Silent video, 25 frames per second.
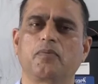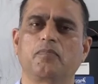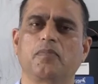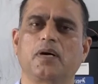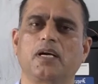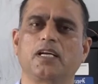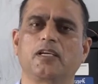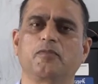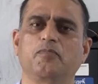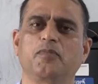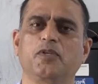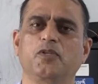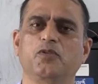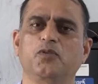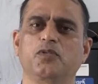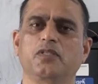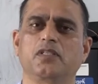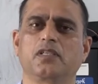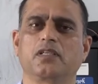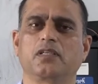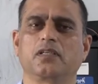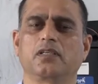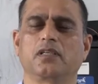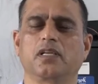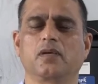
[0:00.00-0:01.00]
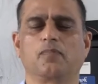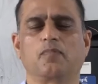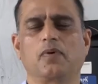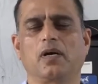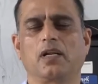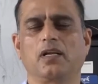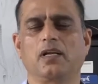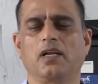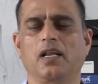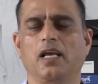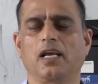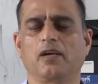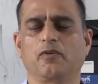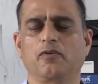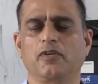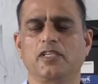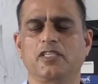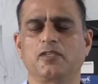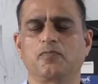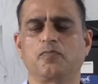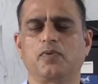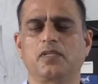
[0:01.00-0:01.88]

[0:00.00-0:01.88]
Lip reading: might be using Nepali language,